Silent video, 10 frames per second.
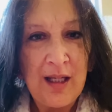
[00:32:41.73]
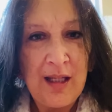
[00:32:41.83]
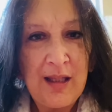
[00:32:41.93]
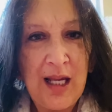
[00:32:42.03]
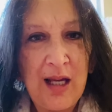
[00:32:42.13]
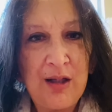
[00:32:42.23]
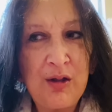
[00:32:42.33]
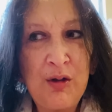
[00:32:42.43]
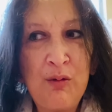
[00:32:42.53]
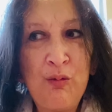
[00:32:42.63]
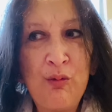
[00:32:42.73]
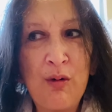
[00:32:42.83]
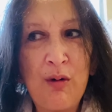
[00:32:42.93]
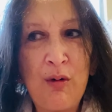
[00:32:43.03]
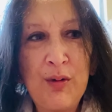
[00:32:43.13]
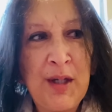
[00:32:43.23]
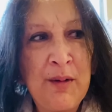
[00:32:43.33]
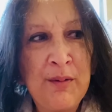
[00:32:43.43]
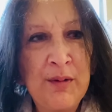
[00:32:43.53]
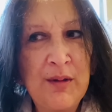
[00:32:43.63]
that you
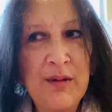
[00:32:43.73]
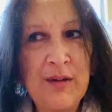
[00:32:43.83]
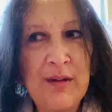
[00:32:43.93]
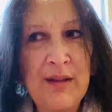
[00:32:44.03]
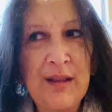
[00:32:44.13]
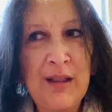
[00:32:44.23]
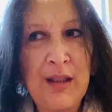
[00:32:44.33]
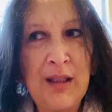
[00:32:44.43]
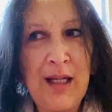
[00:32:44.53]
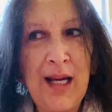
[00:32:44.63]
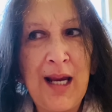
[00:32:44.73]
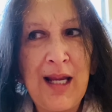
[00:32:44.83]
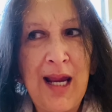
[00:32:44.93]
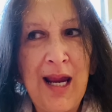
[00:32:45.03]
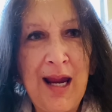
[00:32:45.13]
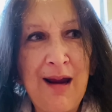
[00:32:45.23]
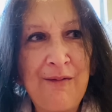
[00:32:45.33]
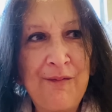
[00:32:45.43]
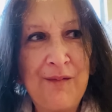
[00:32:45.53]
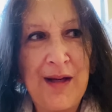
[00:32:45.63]
don't
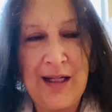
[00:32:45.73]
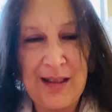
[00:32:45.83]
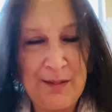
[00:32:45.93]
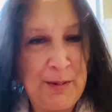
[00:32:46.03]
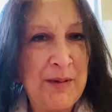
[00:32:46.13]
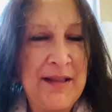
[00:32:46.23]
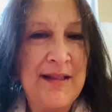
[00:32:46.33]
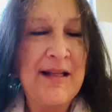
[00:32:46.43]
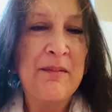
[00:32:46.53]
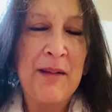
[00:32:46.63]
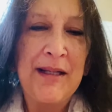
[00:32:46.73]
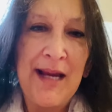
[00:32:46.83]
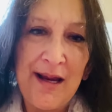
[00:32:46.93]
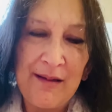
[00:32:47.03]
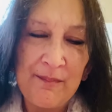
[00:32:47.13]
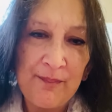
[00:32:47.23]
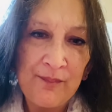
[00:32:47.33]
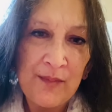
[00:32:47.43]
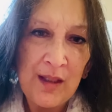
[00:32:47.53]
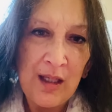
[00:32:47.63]
have an experience like my dad.
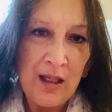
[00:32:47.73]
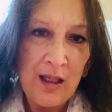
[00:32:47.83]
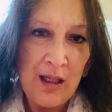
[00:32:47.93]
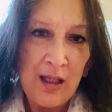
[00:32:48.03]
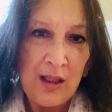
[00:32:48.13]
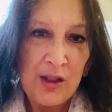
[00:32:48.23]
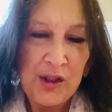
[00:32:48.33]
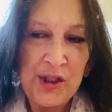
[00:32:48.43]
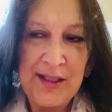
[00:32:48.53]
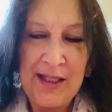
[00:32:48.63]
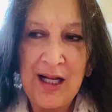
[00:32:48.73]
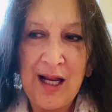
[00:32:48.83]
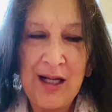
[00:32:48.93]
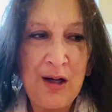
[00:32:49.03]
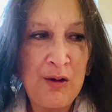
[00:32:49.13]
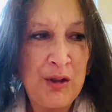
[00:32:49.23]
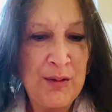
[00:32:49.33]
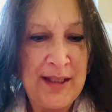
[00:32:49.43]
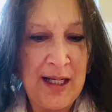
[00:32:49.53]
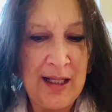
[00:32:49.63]
Because she said, I know you
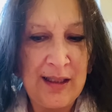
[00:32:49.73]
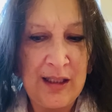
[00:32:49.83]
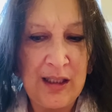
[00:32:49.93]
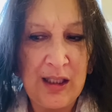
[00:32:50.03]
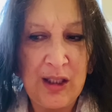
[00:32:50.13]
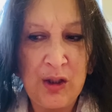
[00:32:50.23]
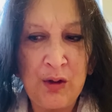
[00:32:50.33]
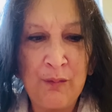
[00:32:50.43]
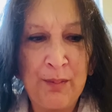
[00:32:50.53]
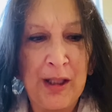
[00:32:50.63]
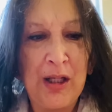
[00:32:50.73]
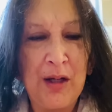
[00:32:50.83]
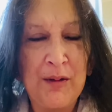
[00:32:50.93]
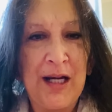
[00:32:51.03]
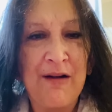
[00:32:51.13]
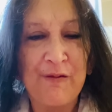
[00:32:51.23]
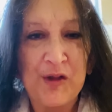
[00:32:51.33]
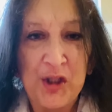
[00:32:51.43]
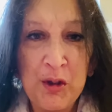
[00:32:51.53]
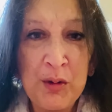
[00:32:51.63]
said you've been alone now for
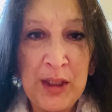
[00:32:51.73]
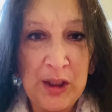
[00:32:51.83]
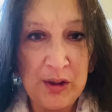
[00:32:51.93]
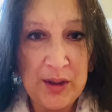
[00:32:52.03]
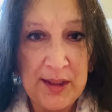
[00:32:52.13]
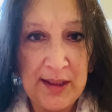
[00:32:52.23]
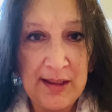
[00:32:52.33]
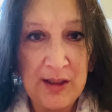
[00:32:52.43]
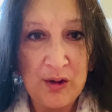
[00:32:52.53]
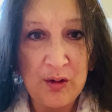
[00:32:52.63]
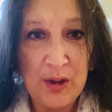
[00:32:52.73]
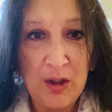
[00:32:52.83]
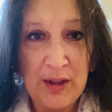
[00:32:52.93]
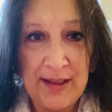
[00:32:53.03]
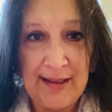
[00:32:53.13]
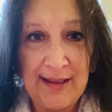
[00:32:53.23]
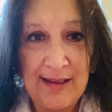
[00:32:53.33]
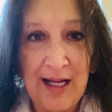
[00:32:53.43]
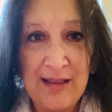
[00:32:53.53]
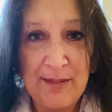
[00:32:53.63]
2 years since your narcissist
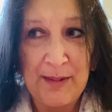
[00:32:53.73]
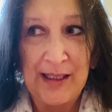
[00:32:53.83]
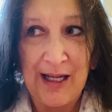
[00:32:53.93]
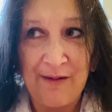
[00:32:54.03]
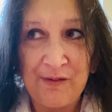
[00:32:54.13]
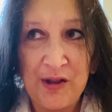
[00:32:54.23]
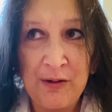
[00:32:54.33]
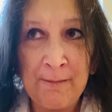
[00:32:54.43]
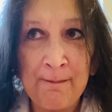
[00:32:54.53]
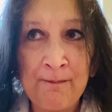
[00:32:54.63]
husband left you.